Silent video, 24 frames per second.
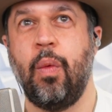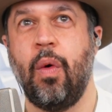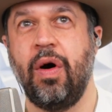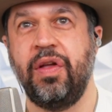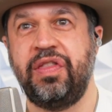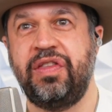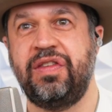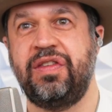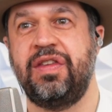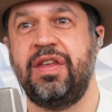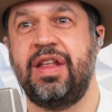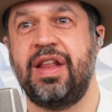
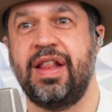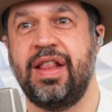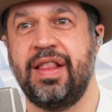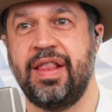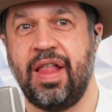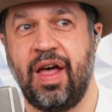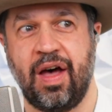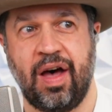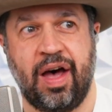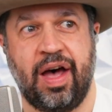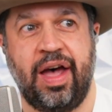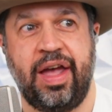What's it
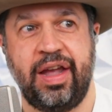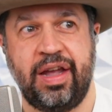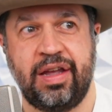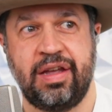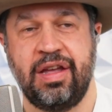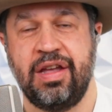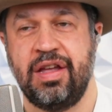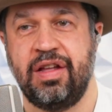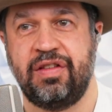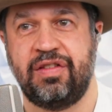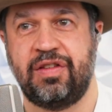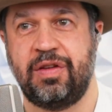like
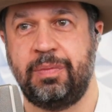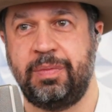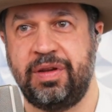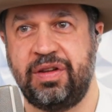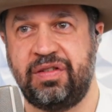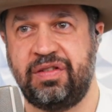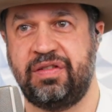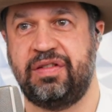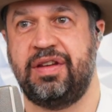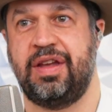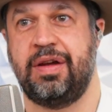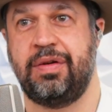to be
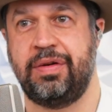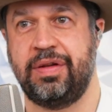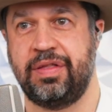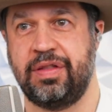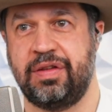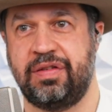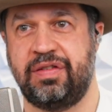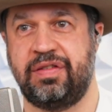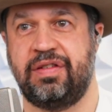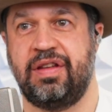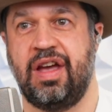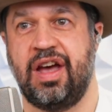sharing
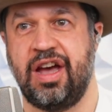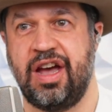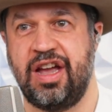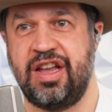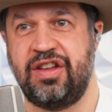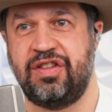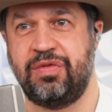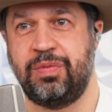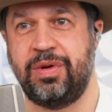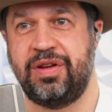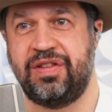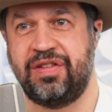the
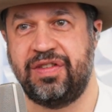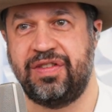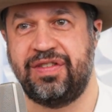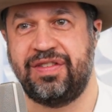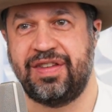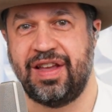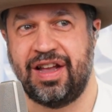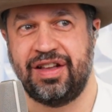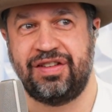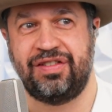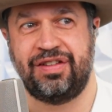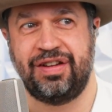stage with
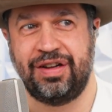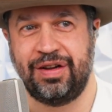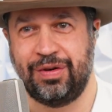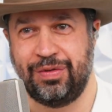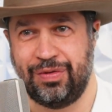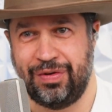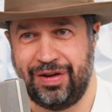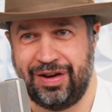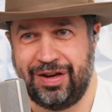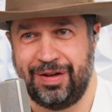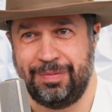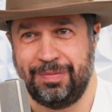such
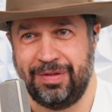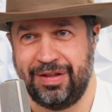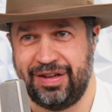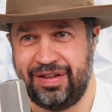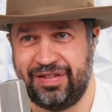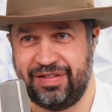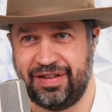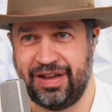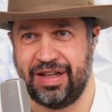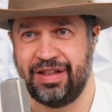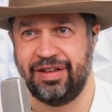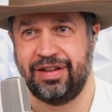incredibly
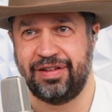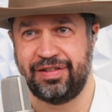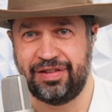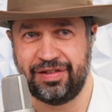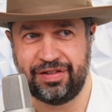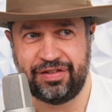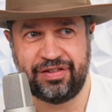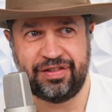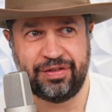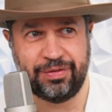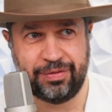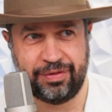
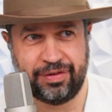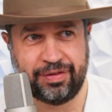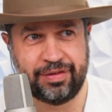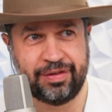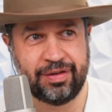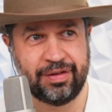talented children?